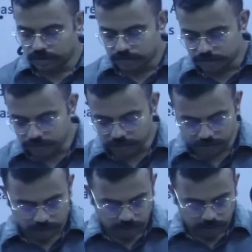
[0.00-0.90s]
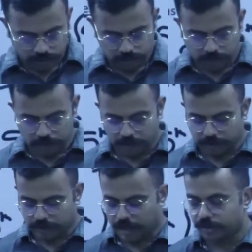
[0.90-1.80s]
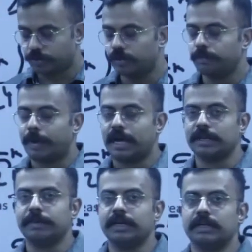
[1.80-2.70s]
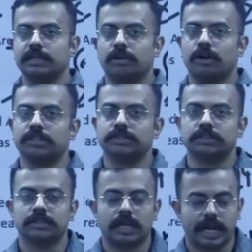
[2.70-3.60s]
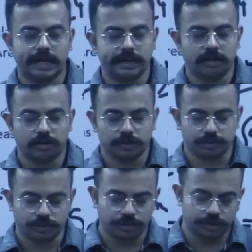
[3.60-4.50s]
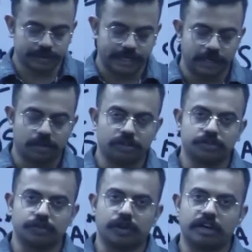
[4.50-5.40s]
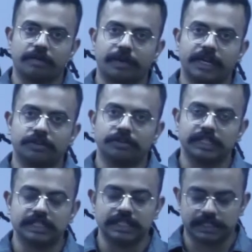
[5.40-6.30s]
So I told parliamentary laws and also state laws do not apply to this